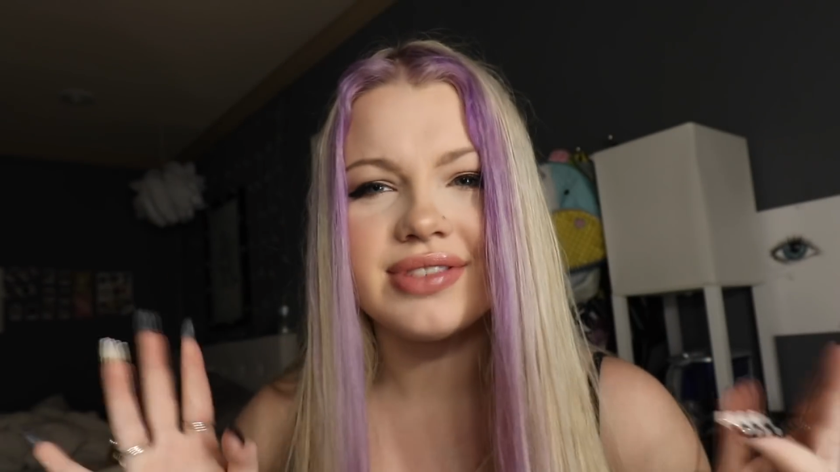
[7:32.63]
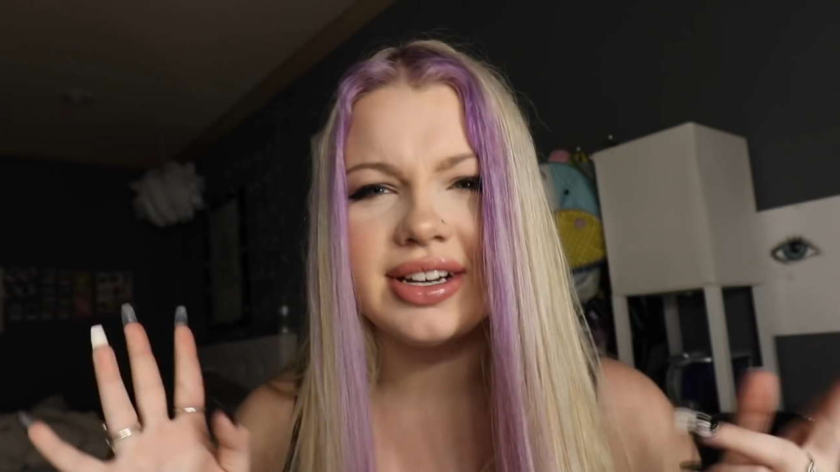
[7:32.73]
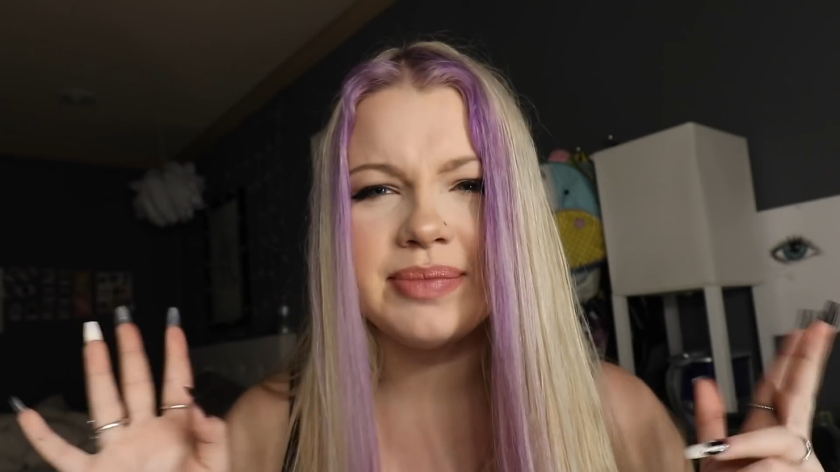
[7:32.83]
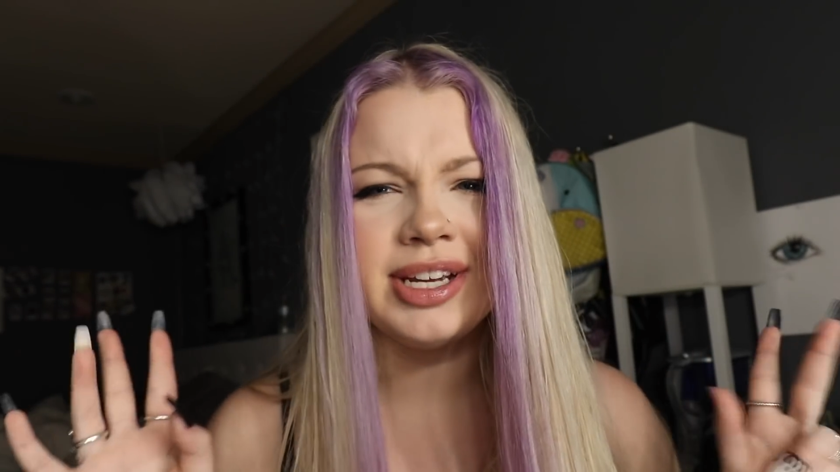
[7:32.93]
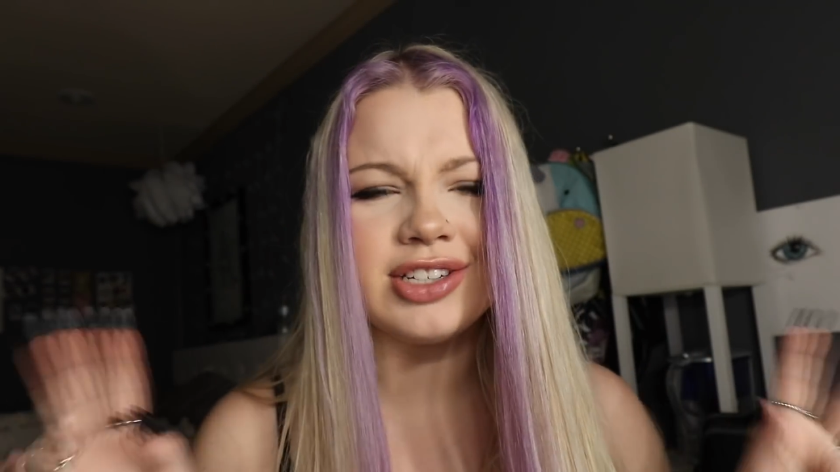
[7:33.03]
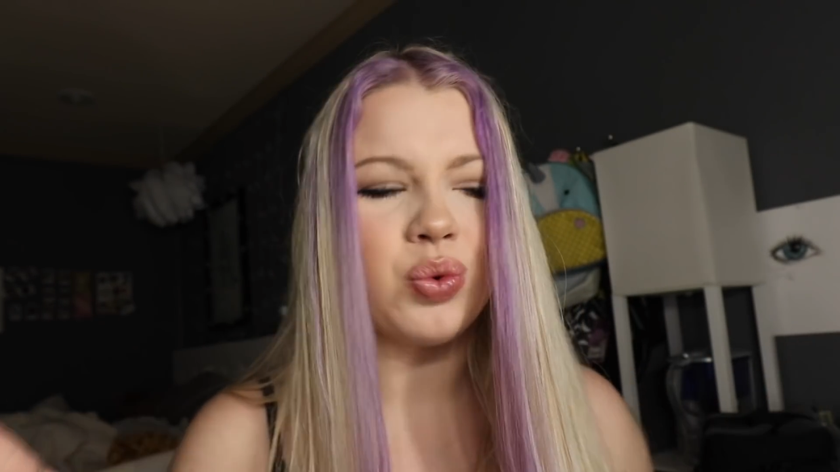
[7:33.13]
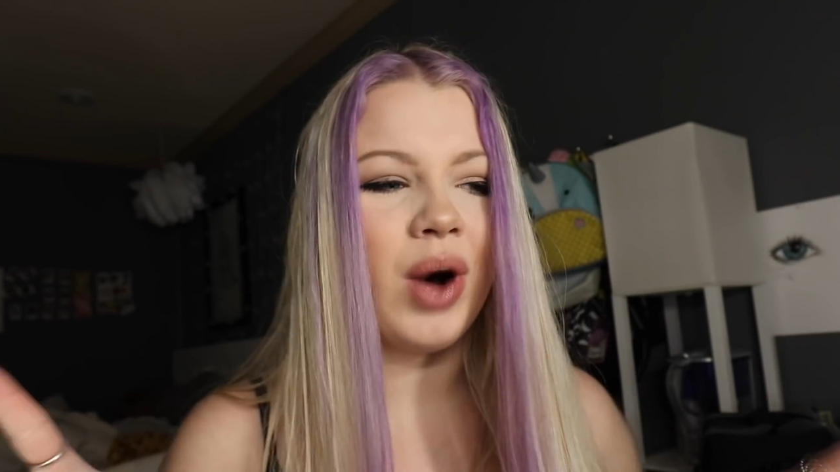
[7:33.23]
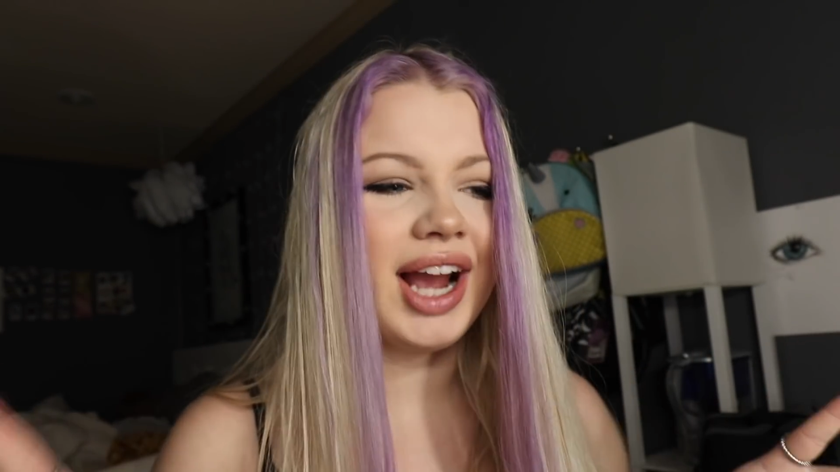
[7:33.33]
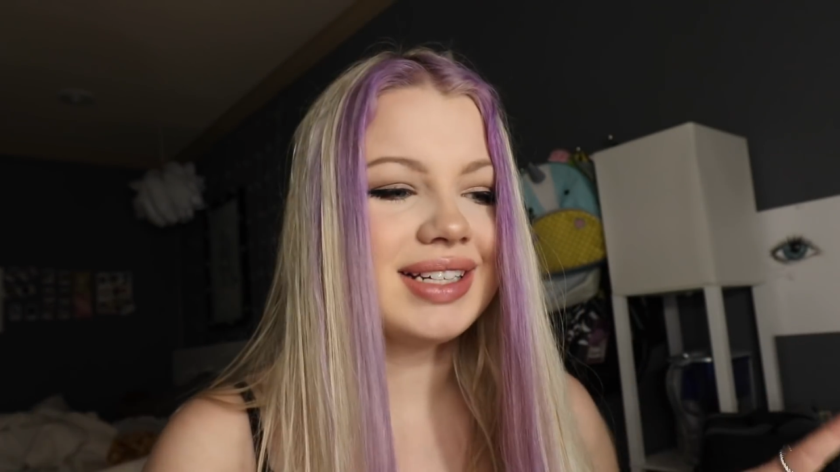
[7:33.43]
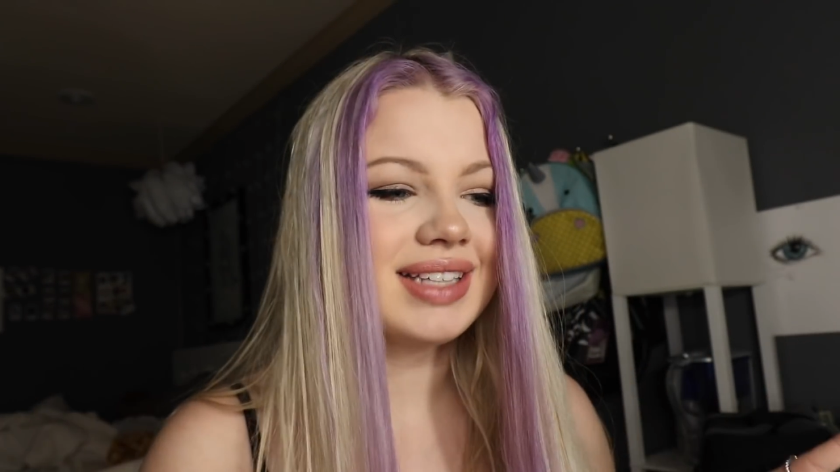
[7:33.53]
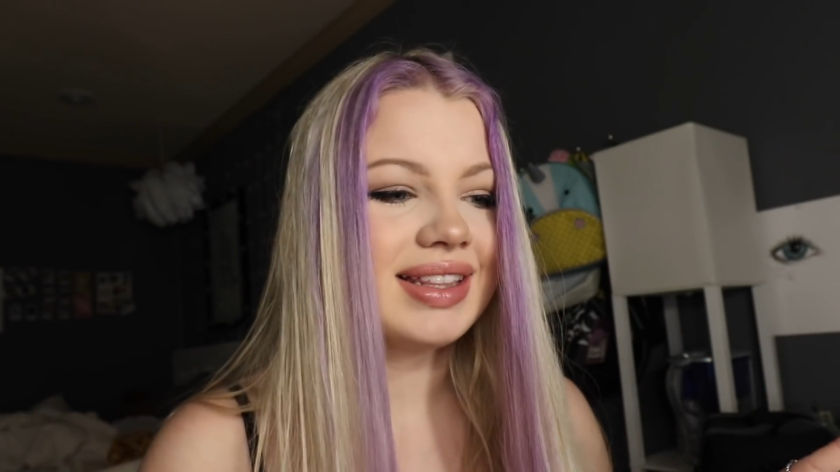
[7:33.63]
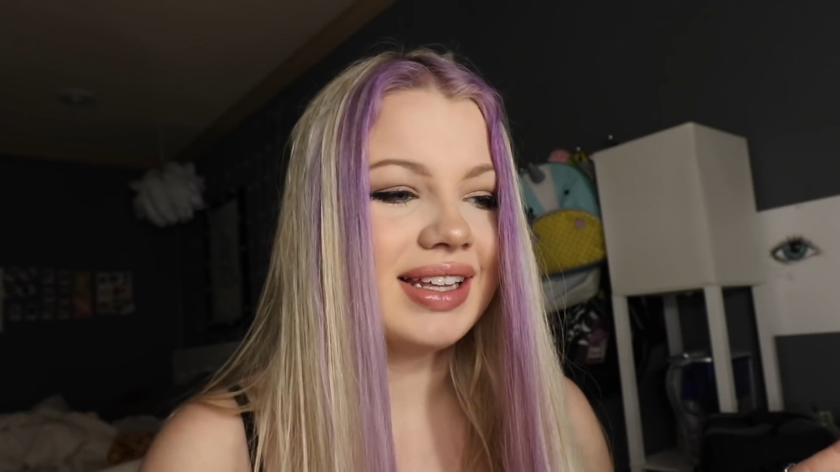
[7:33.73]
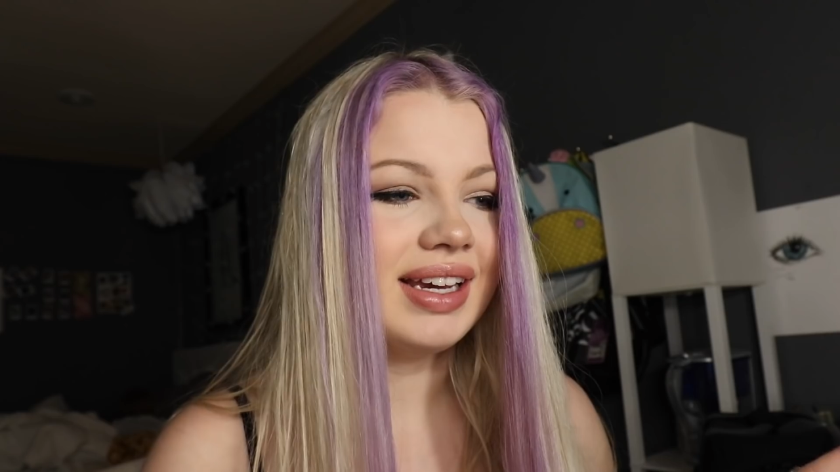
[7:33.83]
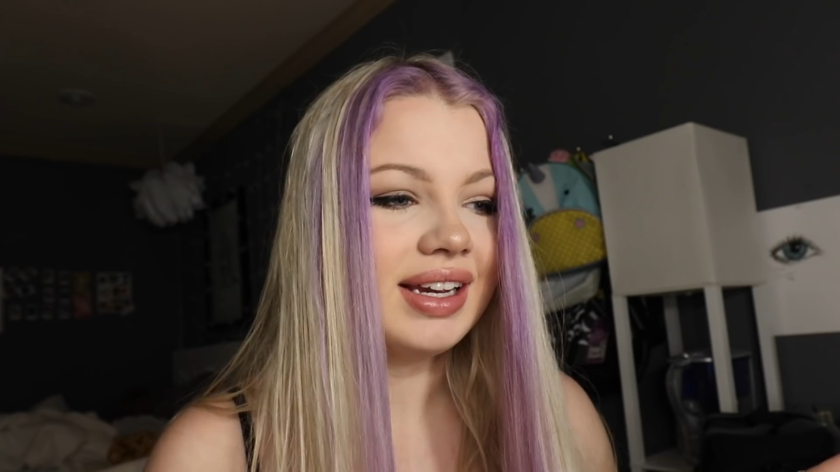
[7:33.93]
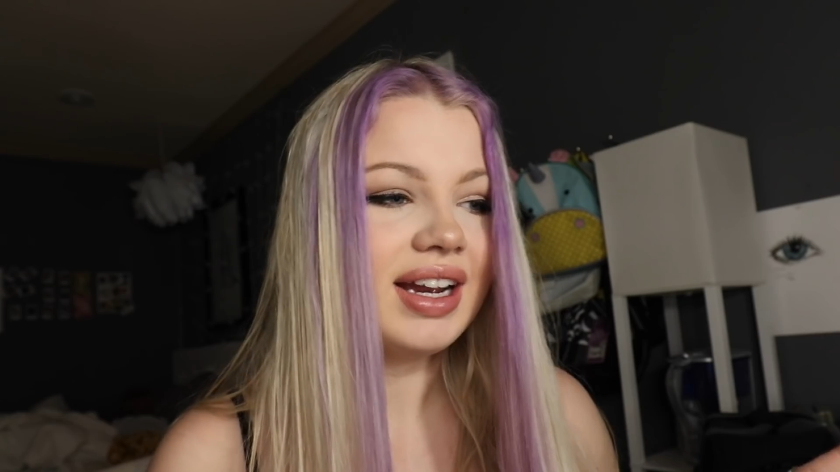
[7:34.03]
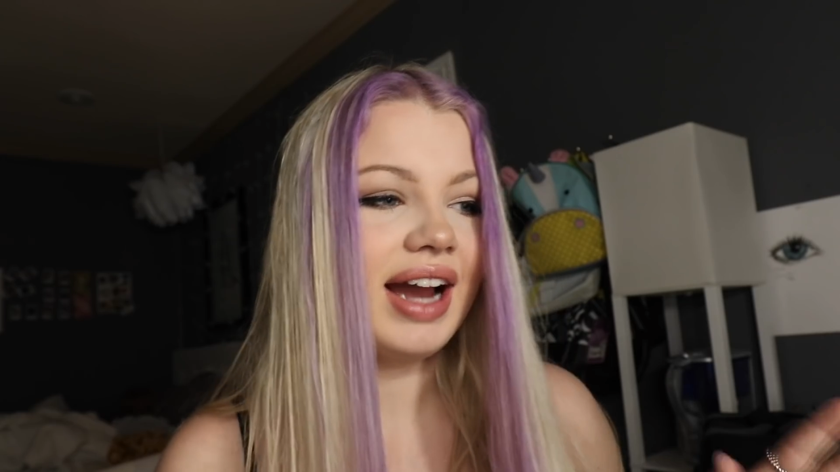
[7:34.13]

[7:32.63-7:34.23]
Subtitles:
done it pink twice, I think.